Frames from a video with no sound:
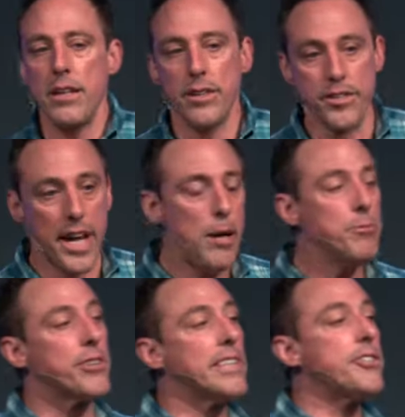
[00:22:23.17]
The
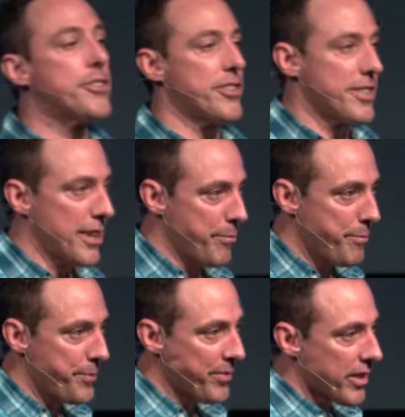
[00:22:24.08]
Psalms are interesting
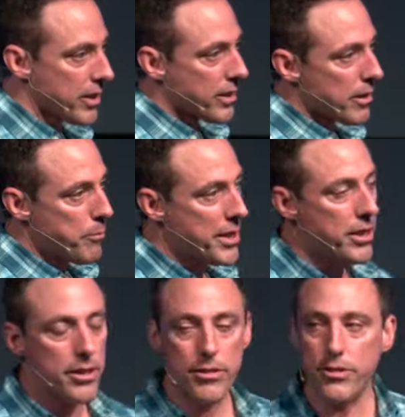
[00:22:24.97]

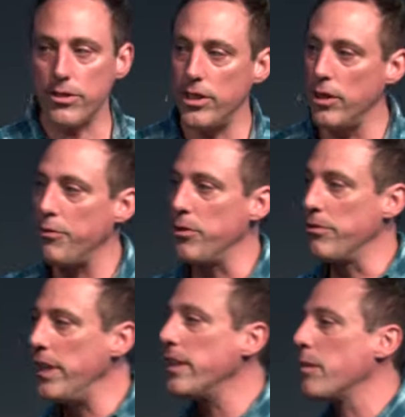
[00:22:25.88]
because if you
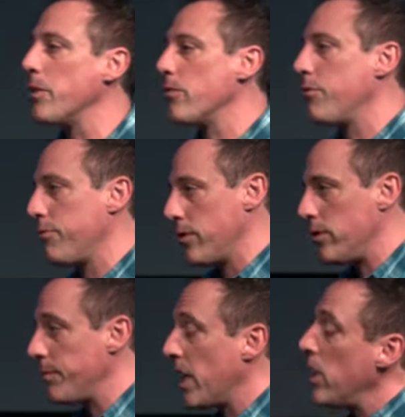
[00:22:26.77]
read them in
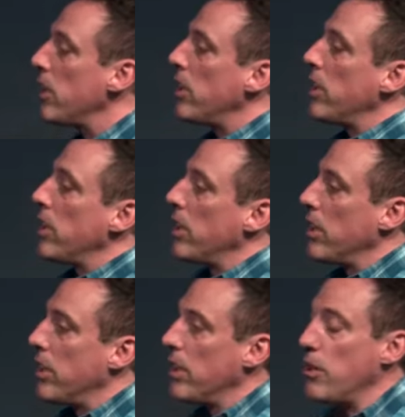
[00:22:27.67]
full
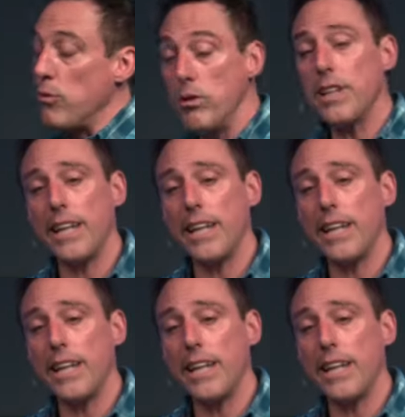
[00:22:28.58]
and you look